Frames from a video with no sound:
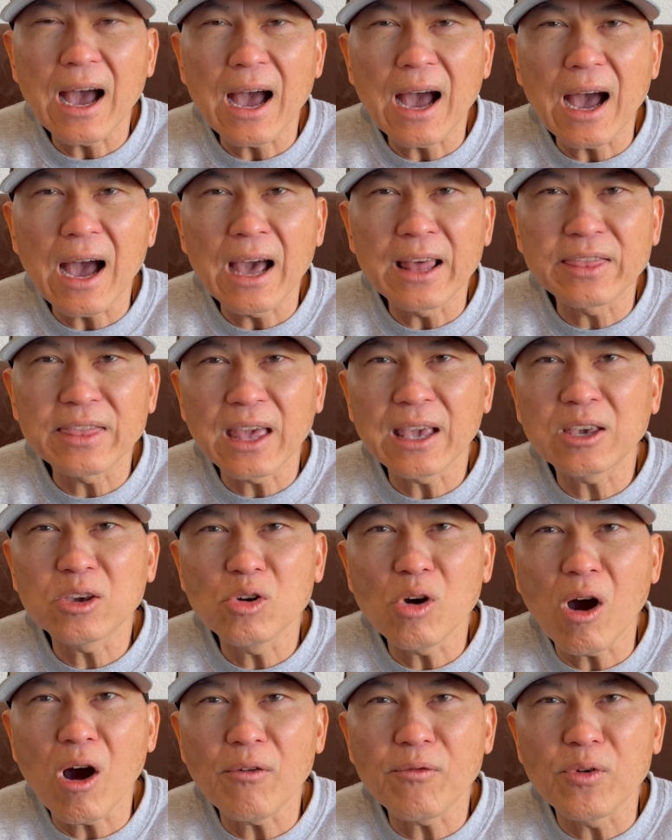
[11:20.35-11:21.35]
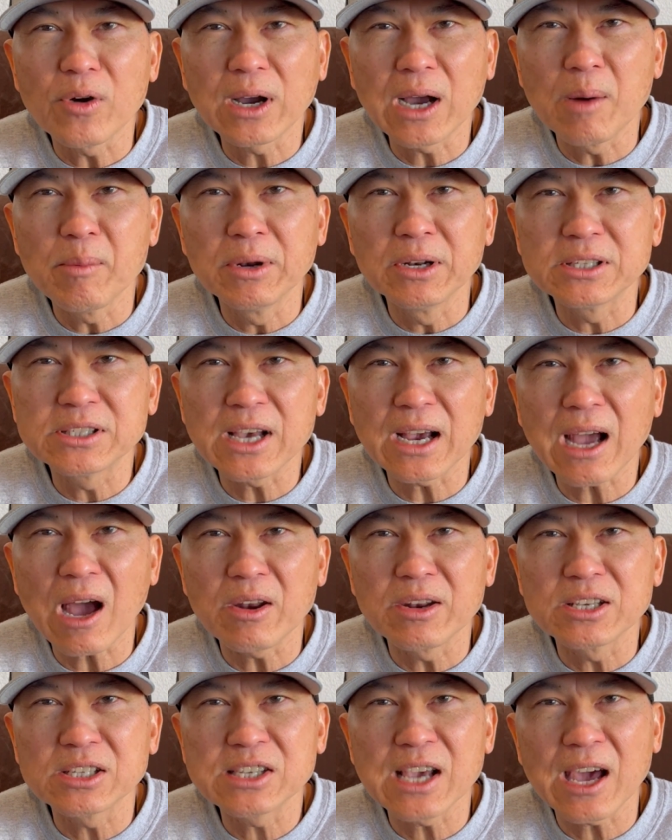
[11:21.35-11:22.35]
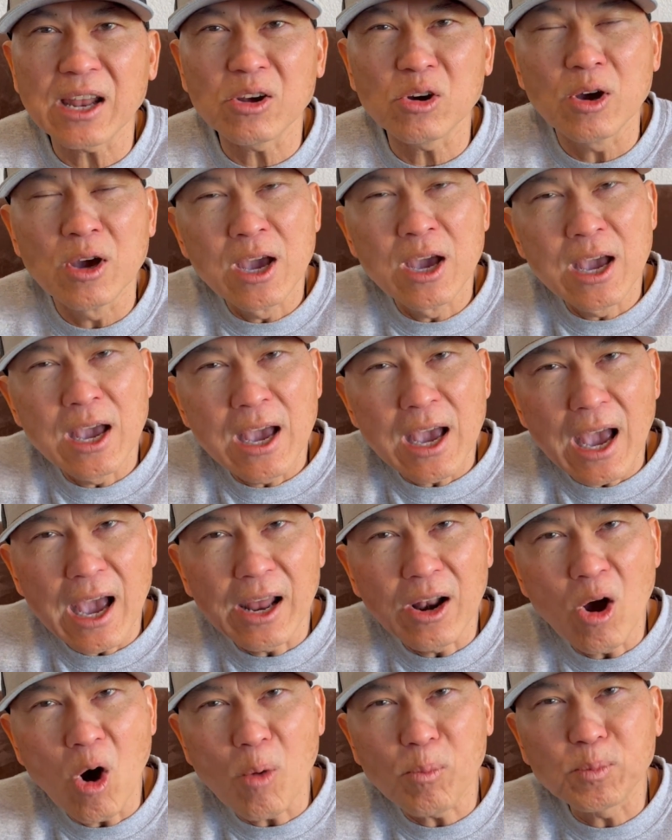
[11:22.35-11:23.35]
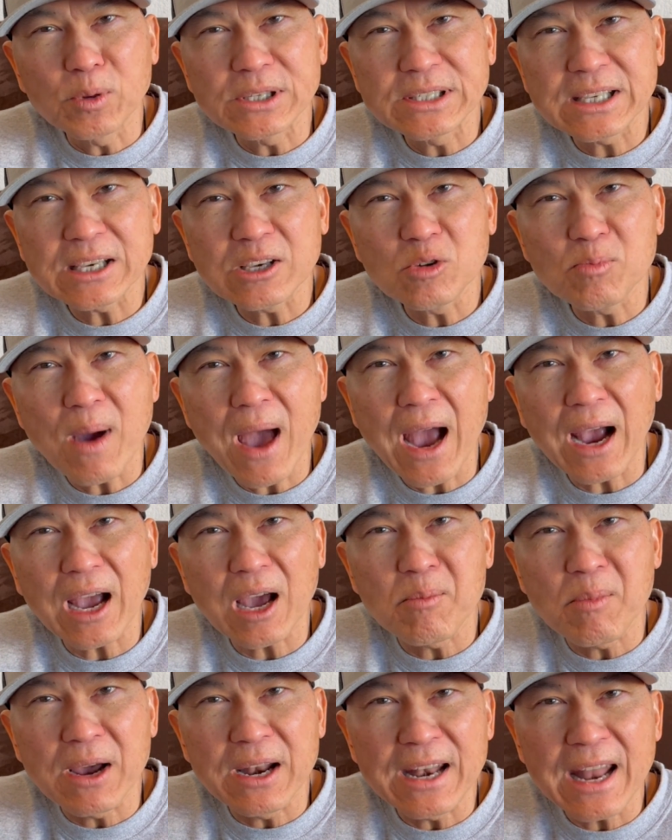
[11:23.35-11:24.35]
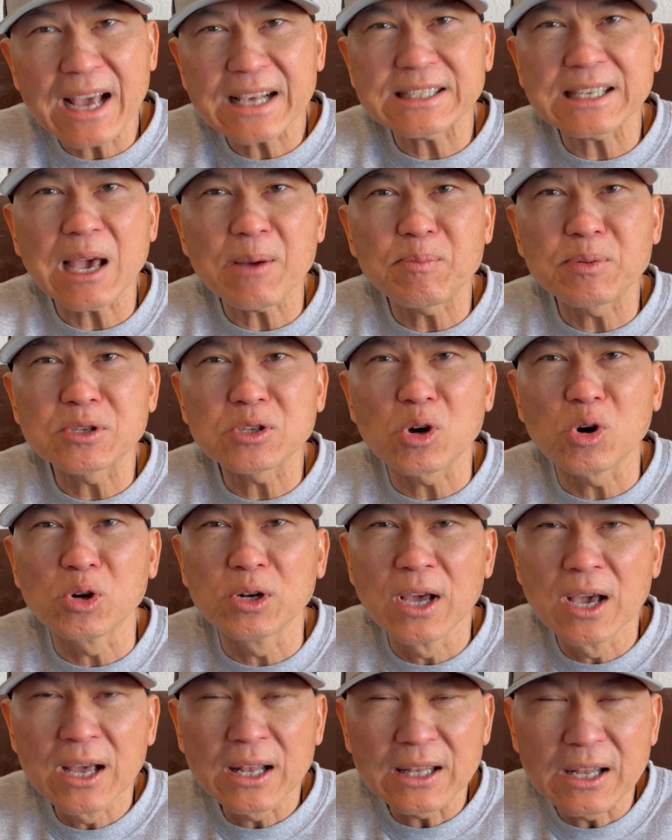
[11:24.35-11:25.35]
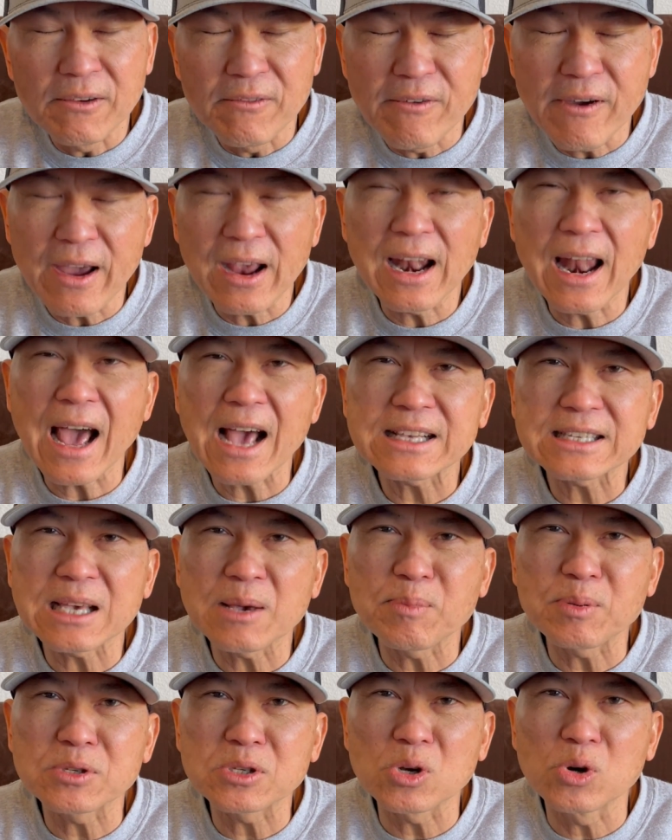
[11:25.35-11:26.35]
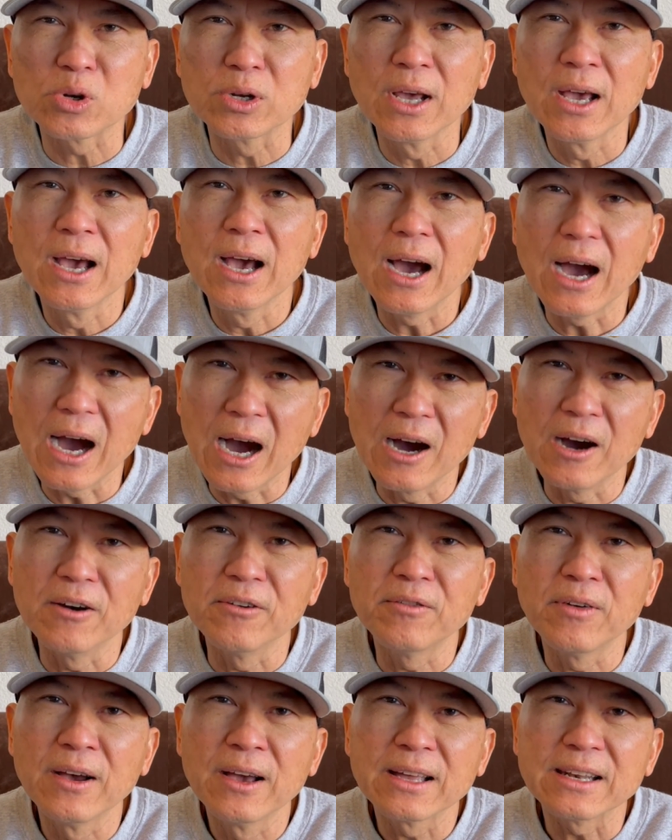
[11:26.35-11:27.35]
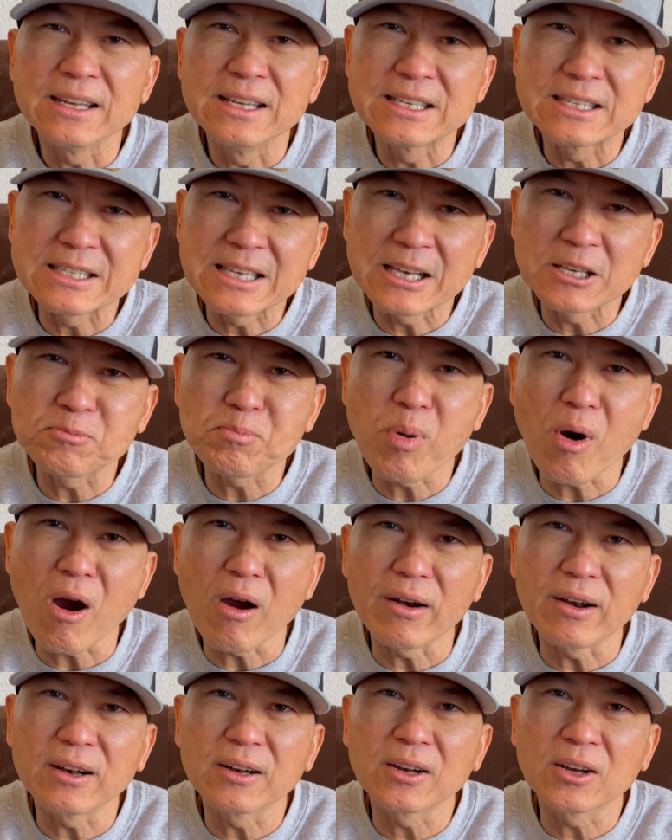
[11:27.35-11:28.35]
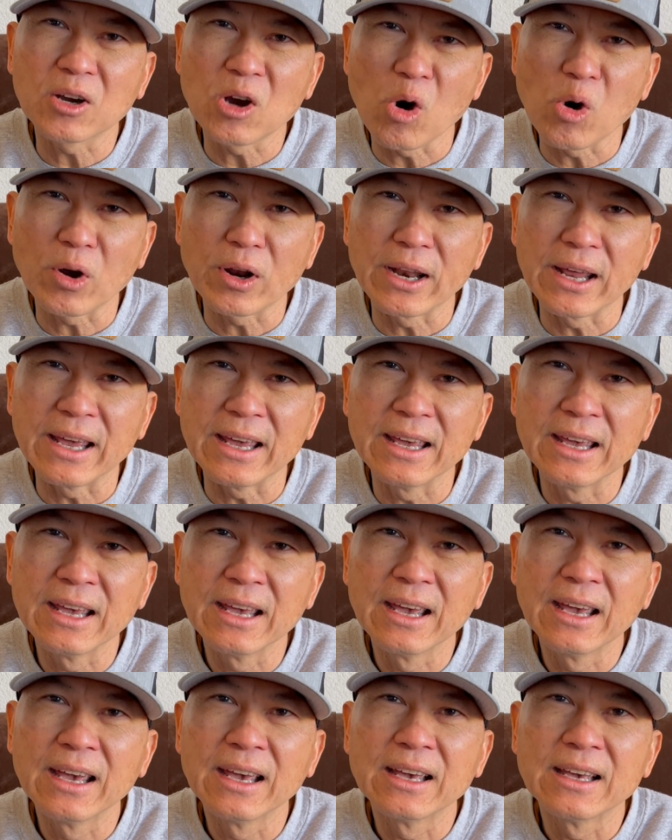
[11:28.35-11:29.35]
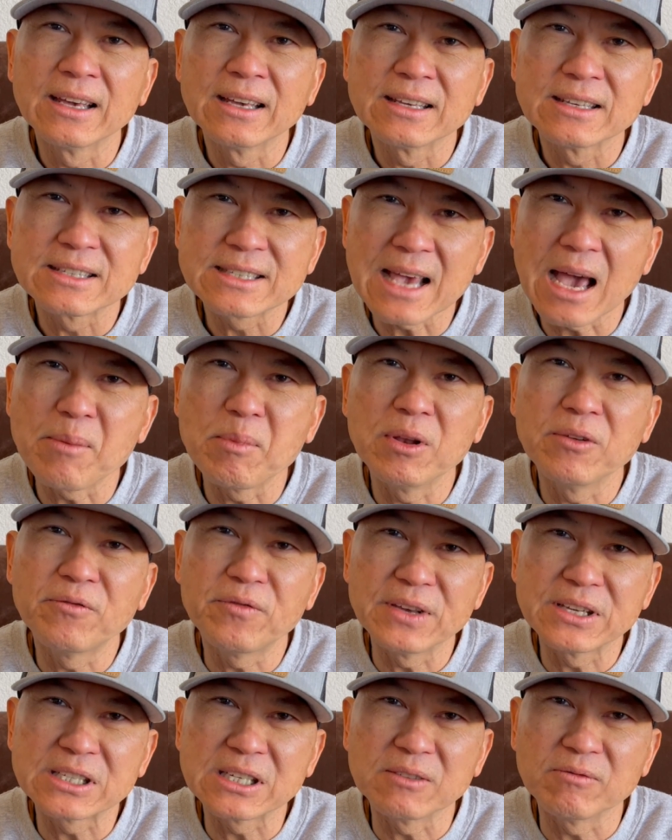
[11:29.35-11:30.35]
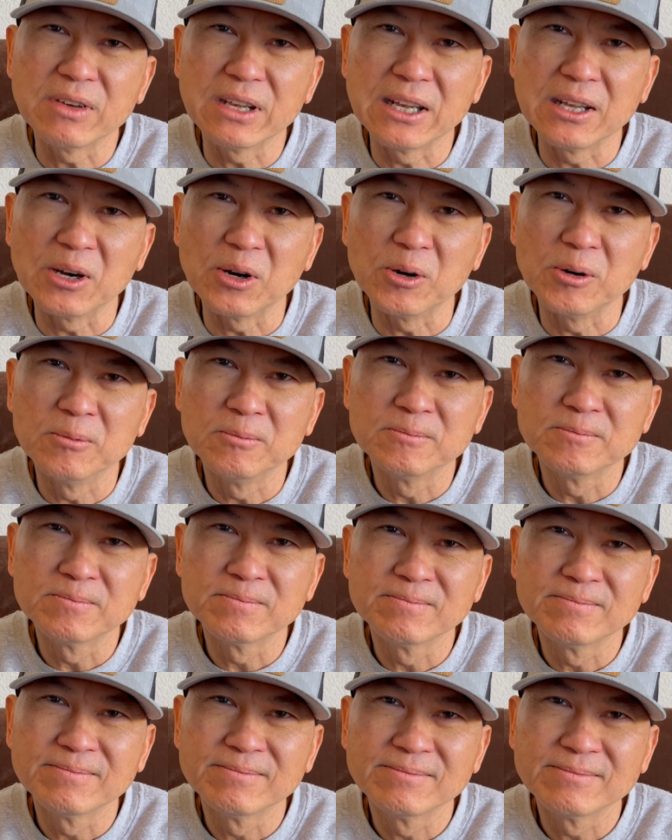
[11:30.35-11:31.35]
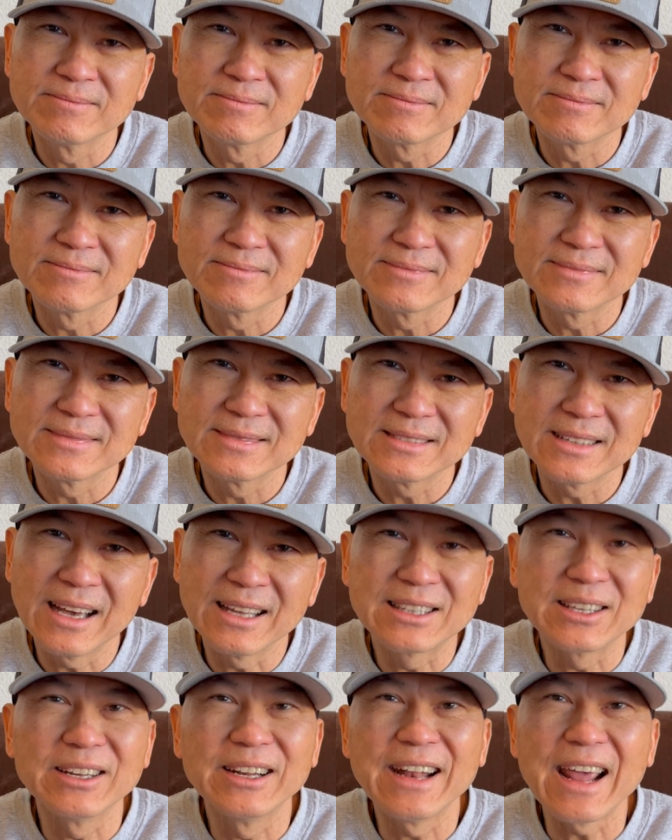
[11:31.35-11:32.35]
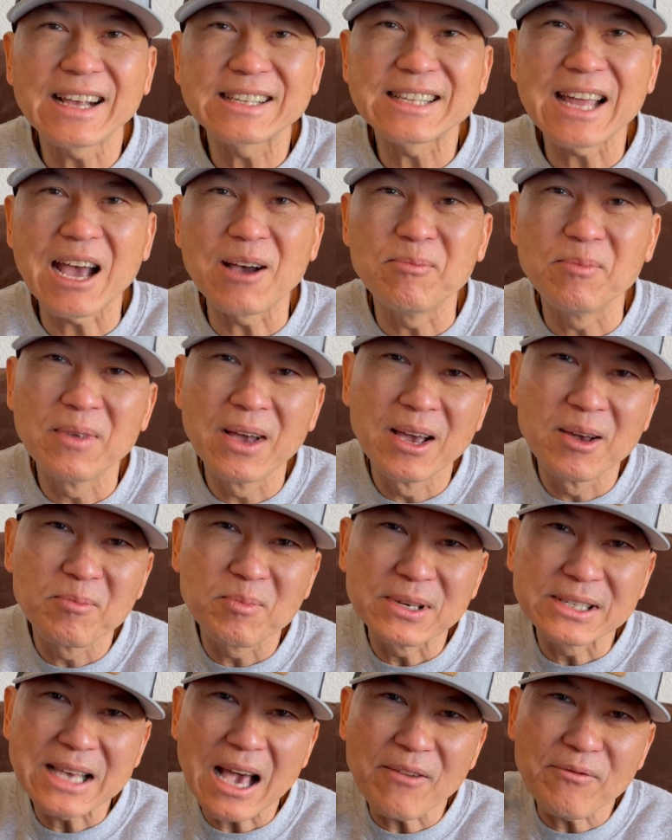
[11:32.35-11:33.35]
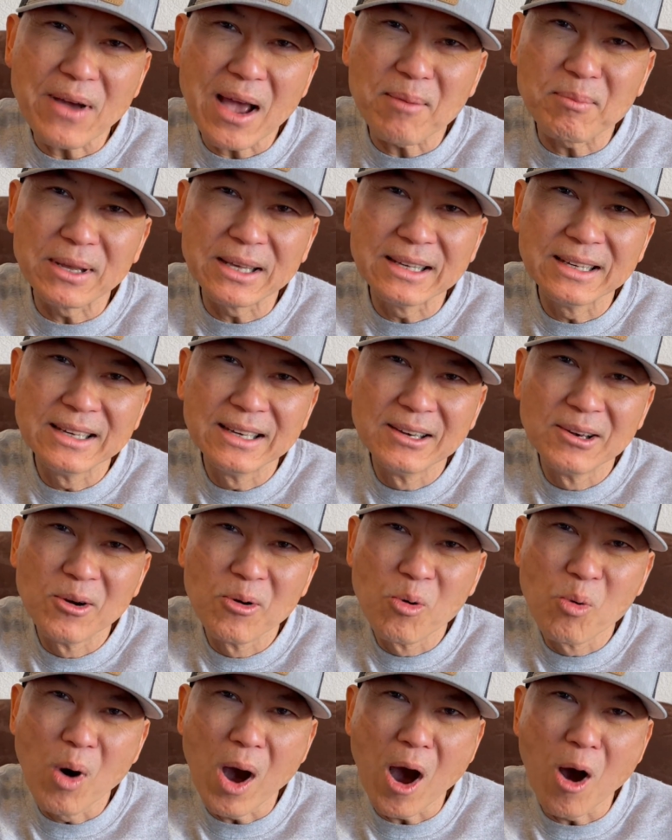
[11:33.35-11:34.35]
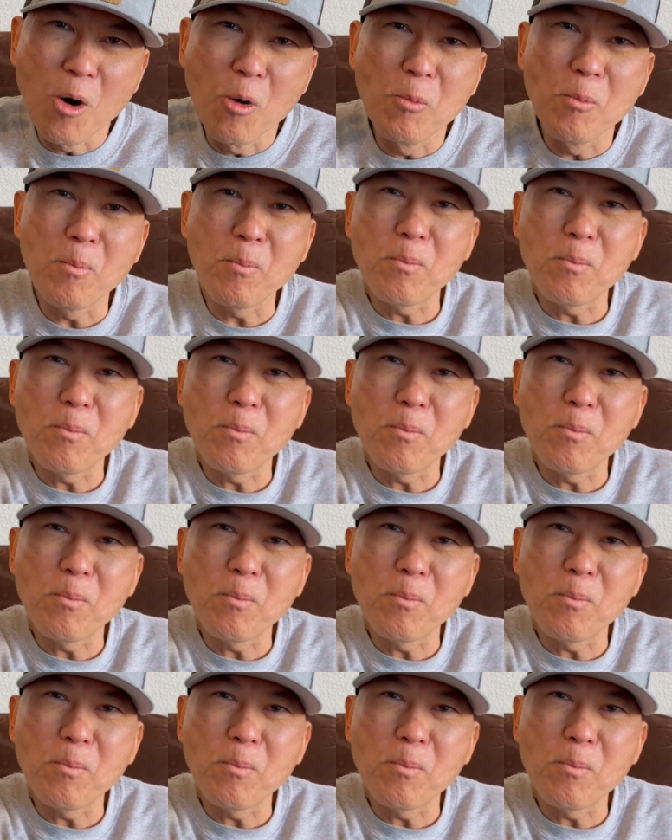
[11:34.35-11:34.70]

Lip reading: I thank you all for coming to check out this channel and hope to see you back in my next episode, the very last episode of this 6-part kokanee salmon fishing video. Until the next time, peace out, family. Woo!